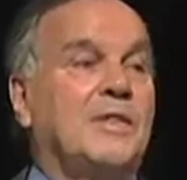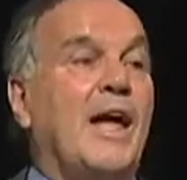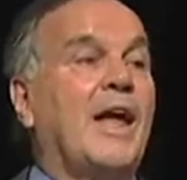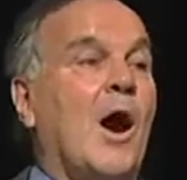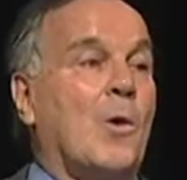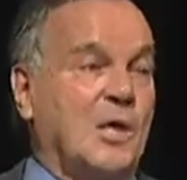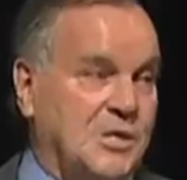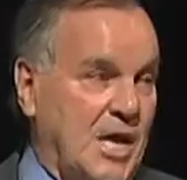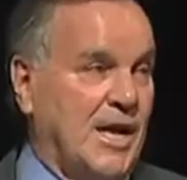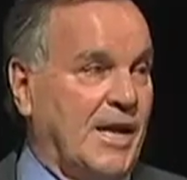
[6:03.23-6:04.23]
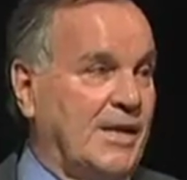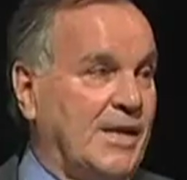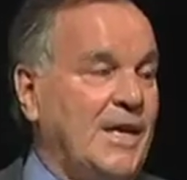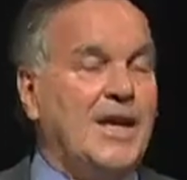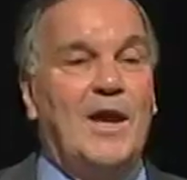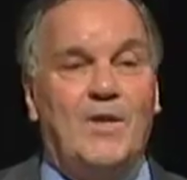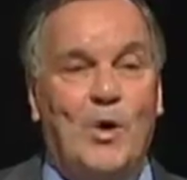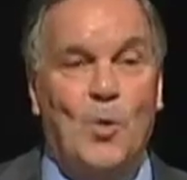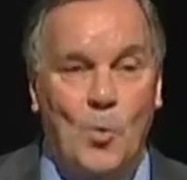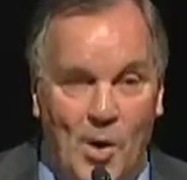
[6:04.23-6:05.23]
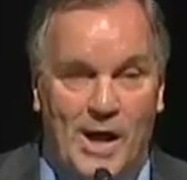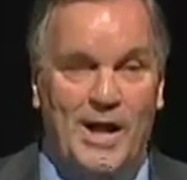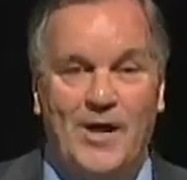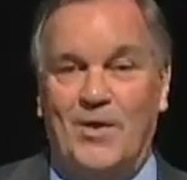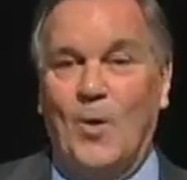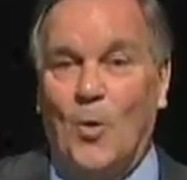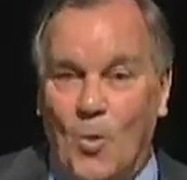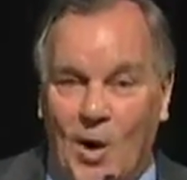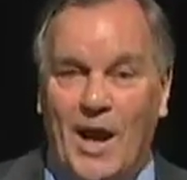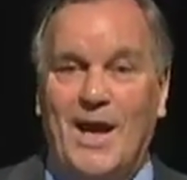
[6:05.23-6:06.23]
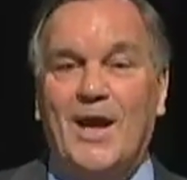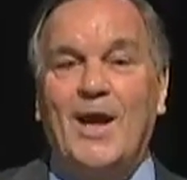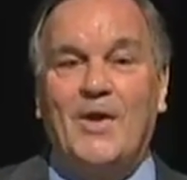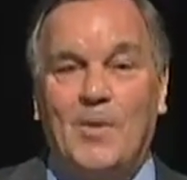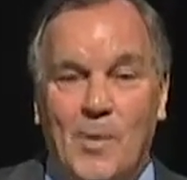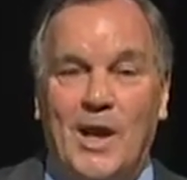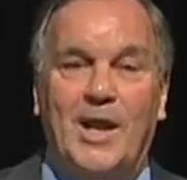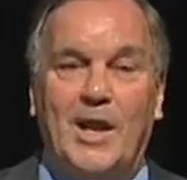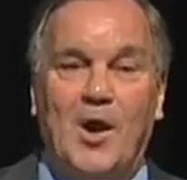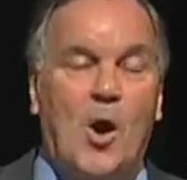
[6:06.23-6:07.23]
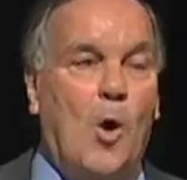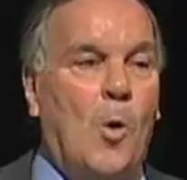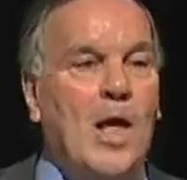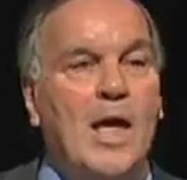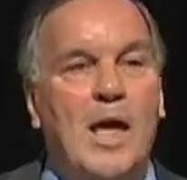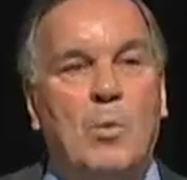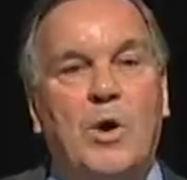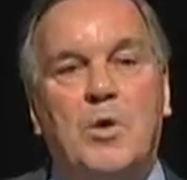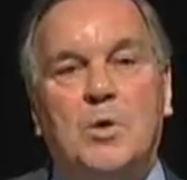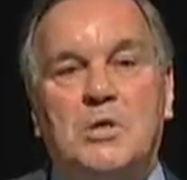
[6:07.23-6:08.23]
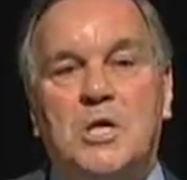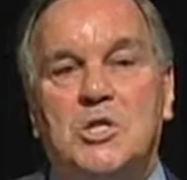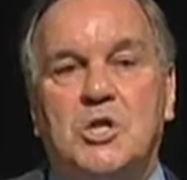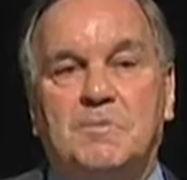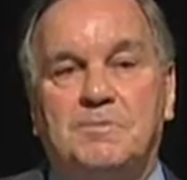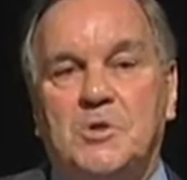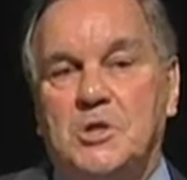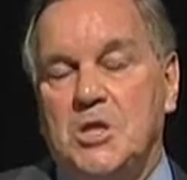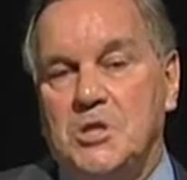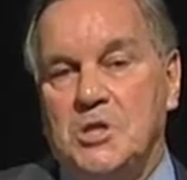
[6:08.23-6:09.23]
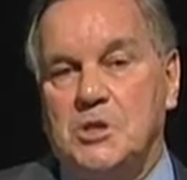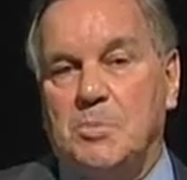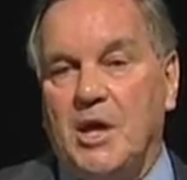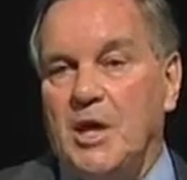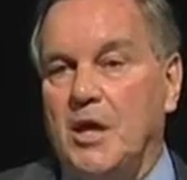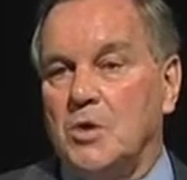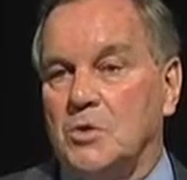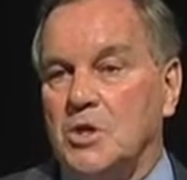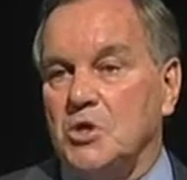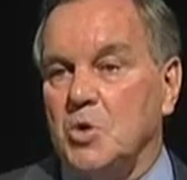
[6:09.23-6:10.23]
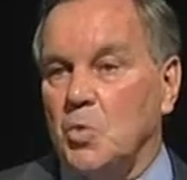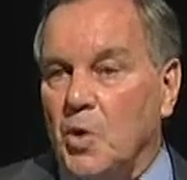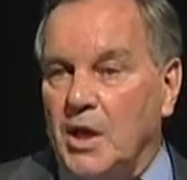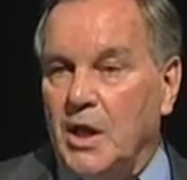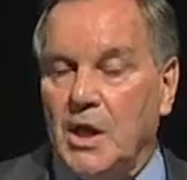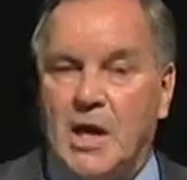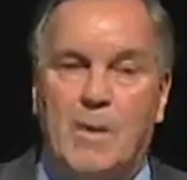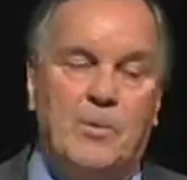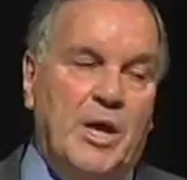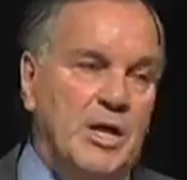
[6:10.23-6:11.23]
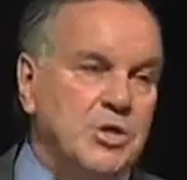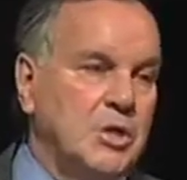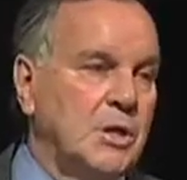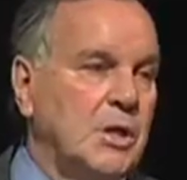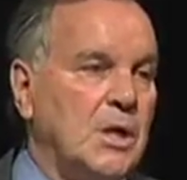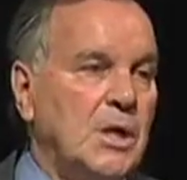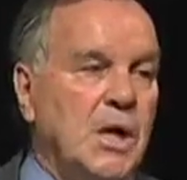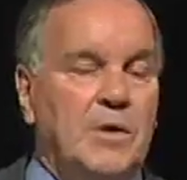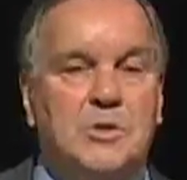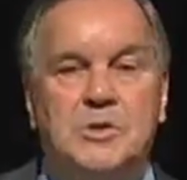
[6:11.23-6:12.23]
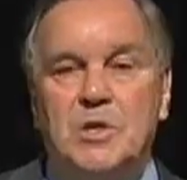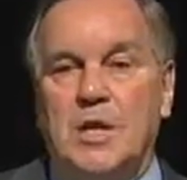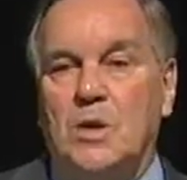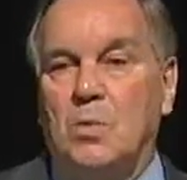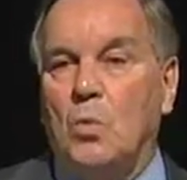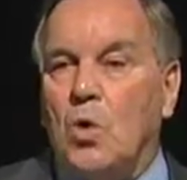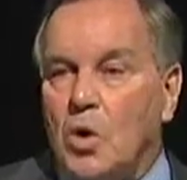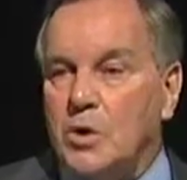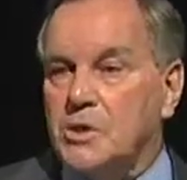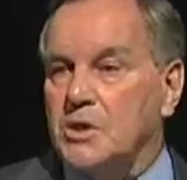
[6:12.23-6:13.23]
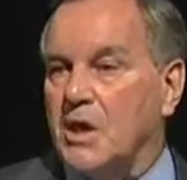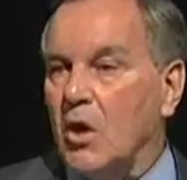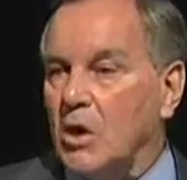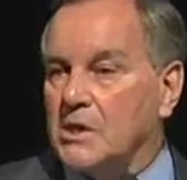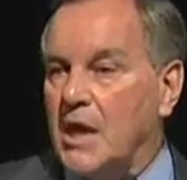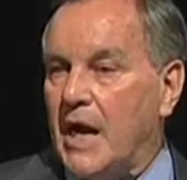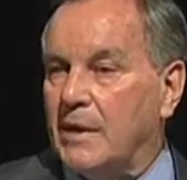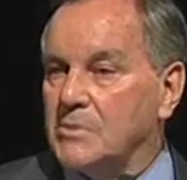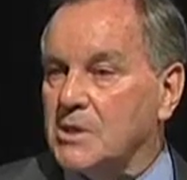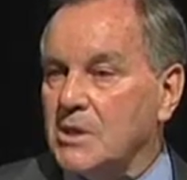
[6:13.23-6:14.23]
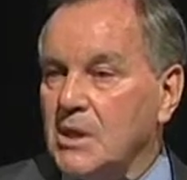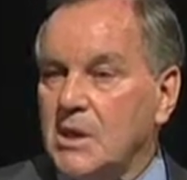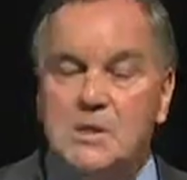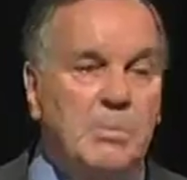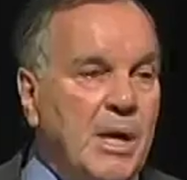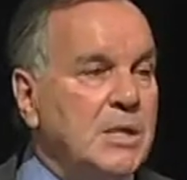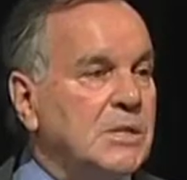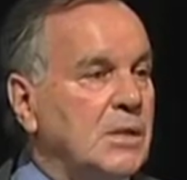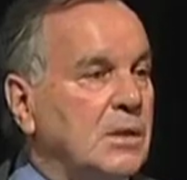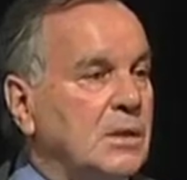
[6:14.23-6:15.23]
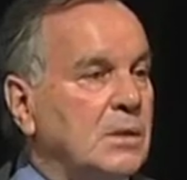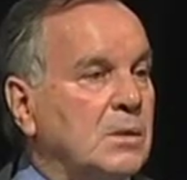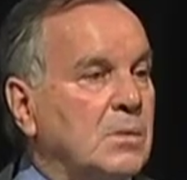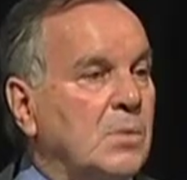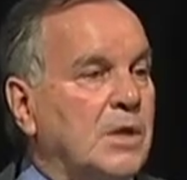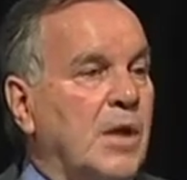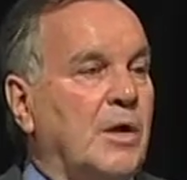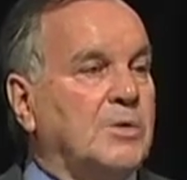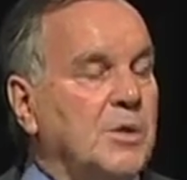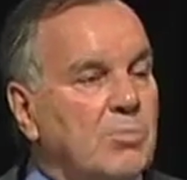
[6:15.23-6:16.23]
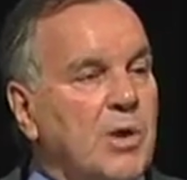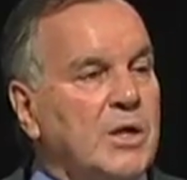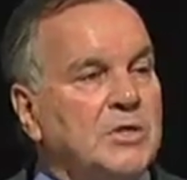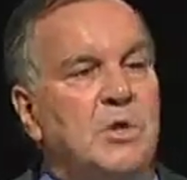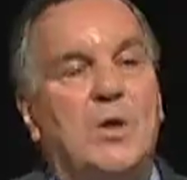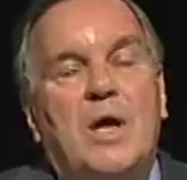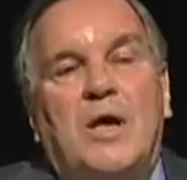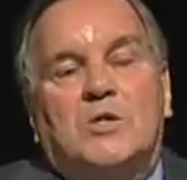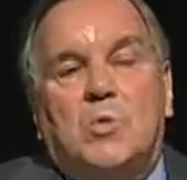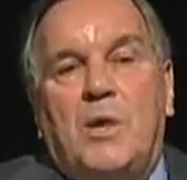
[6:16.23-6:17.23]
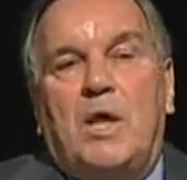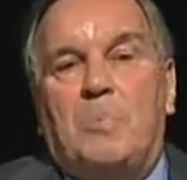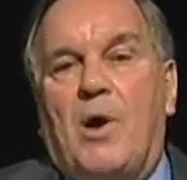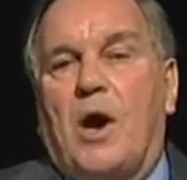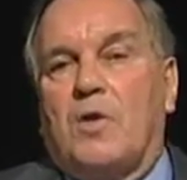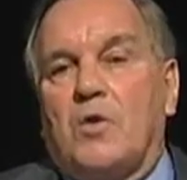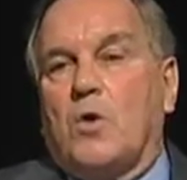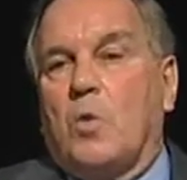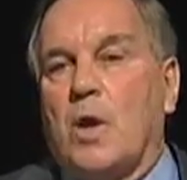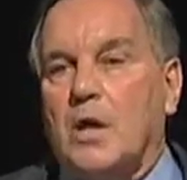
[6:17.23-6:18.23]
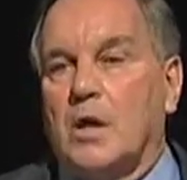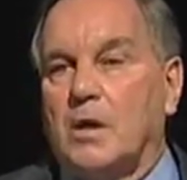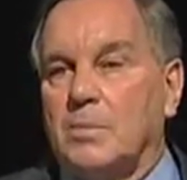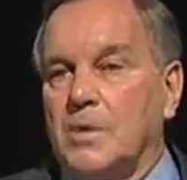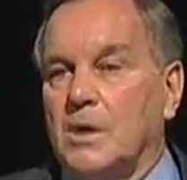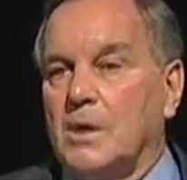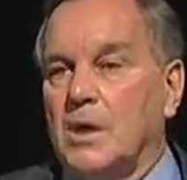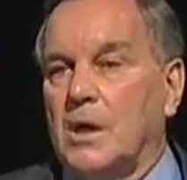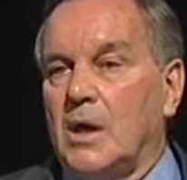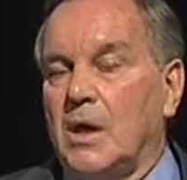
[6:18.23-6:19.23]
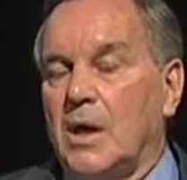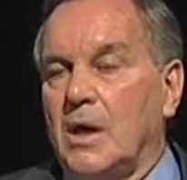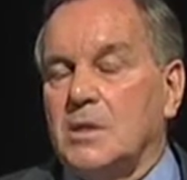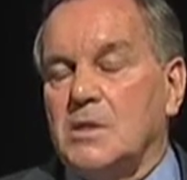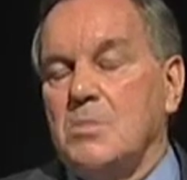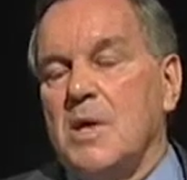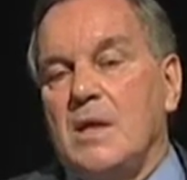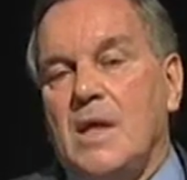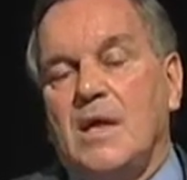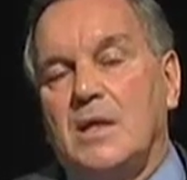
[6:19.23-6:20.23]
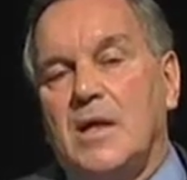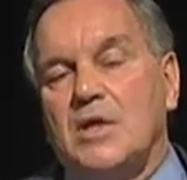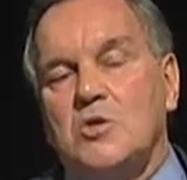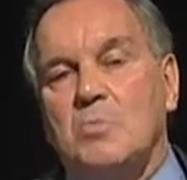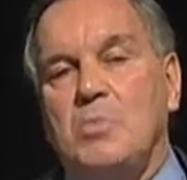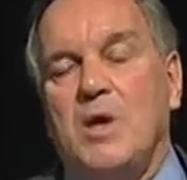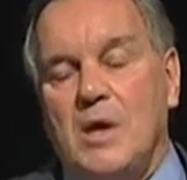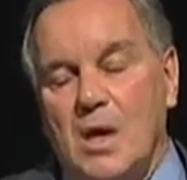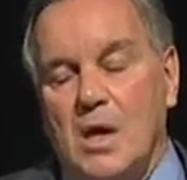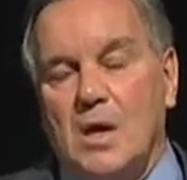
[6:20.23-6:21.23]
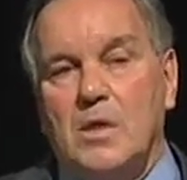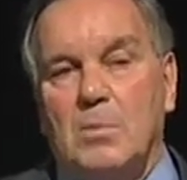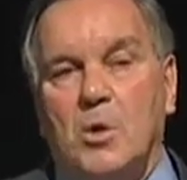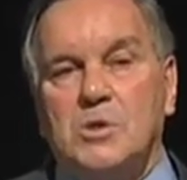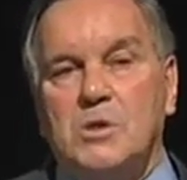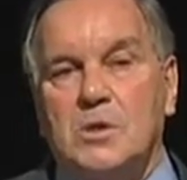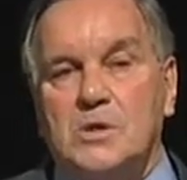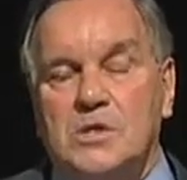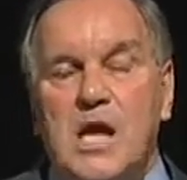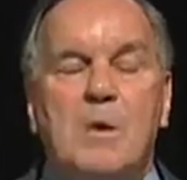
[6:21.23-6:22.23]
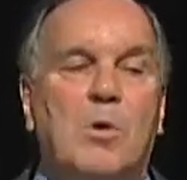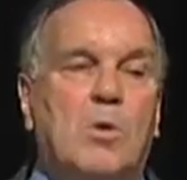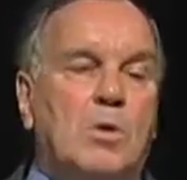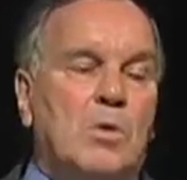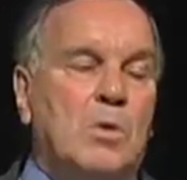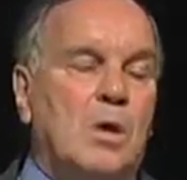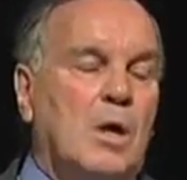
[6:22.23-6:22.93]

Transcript: they are excited and they're ready, they're awake, and they're ready to go. And what you're teaching? You're teaching speaking, you're teaching reading, comprehension, understanding words at all times. It's amazing what the arts can bring. So it's really part of their curriculum. And to me, that should be the most stable